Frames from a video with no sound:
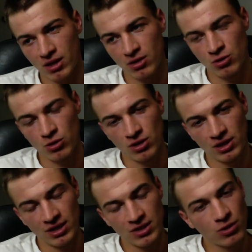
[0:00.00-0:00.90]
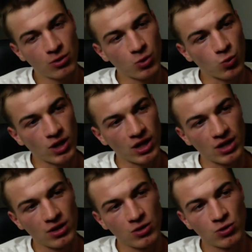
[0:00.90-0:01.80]
to... That's the only
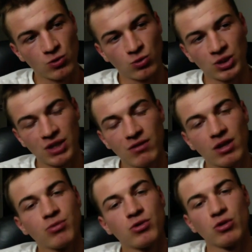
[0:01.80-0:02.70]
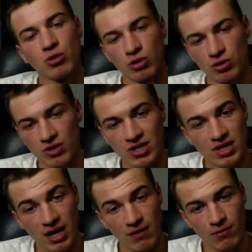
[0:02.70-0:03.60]
way you leave it up to the Lord to
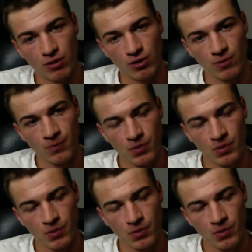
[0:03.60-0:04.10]
decide for you.